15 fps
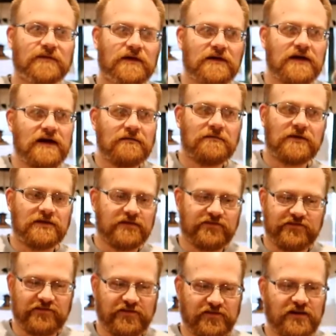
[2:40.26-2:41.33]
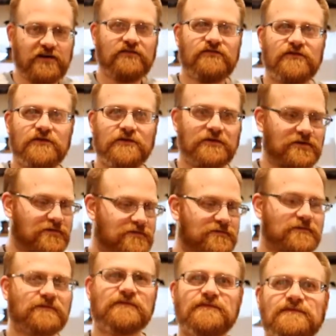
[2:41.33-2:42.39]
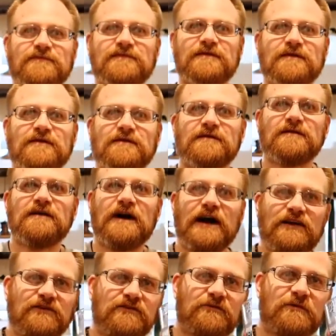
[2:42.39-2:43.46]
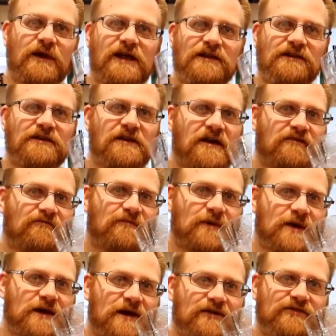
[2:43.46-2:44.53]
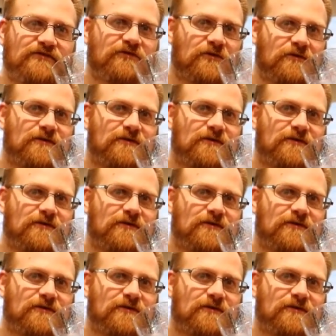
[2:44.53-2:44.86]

I mean, yeah, that's the money conscious decision. I'm just saying. I used, when I didn't have money, I used to